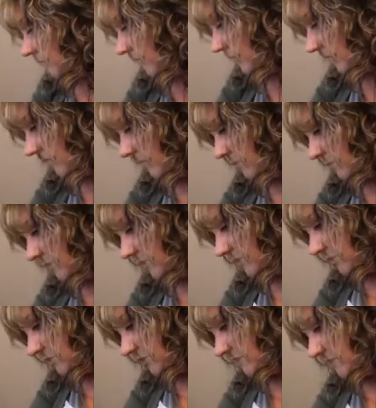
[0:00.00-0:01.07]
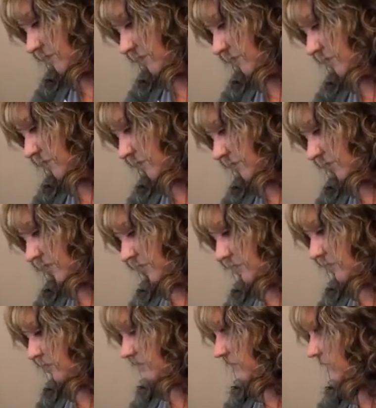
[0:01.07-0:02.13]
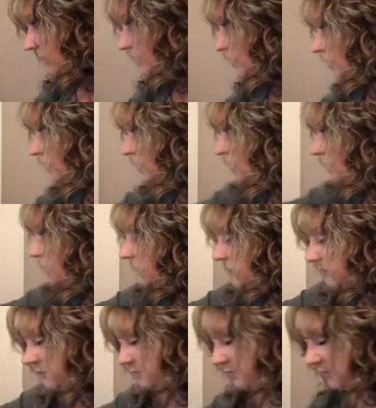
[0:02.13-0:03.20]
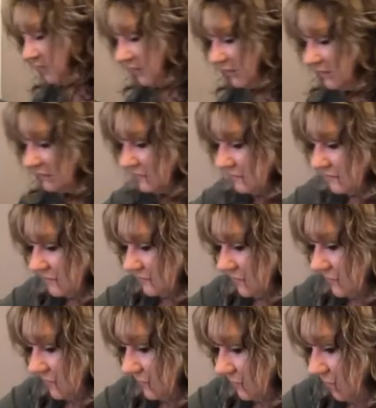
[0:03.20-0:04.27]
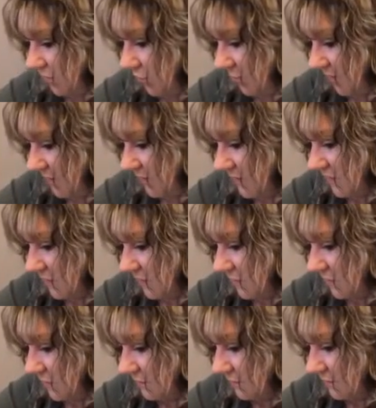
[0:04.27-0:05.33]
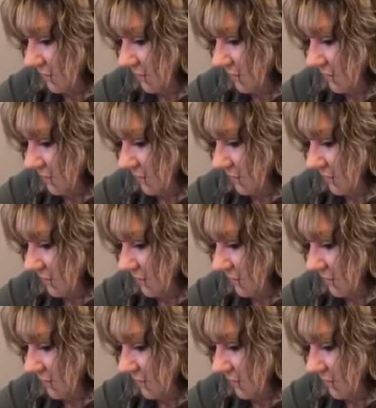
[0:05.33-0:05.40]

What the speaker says: And we are just hot gluing it then in place. So no big deal.